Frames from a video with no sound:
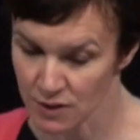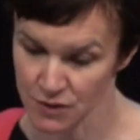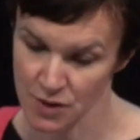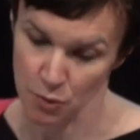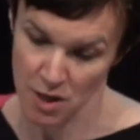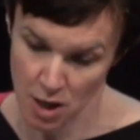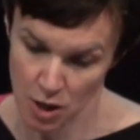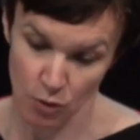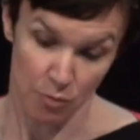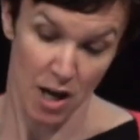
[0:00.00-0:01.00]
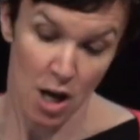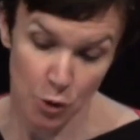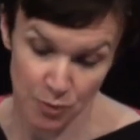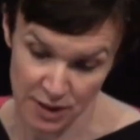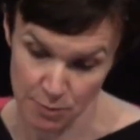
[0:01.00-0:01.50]
So we know and we
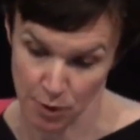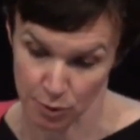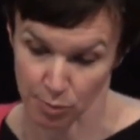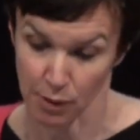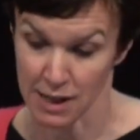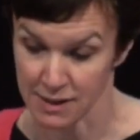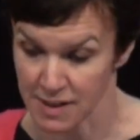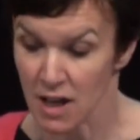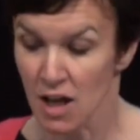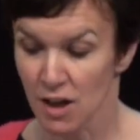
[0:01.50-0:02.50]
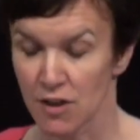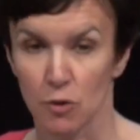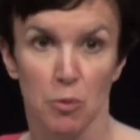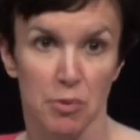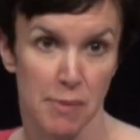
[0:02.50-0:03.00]
hope that in Mobilise
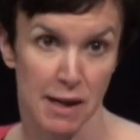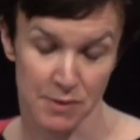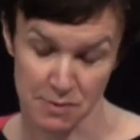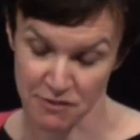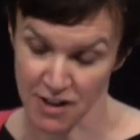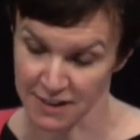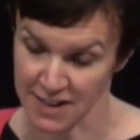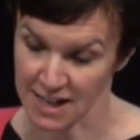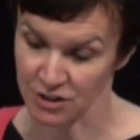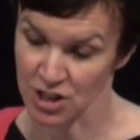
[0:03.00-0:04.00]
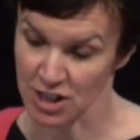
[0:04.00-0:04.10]
that we'll be able to provide the next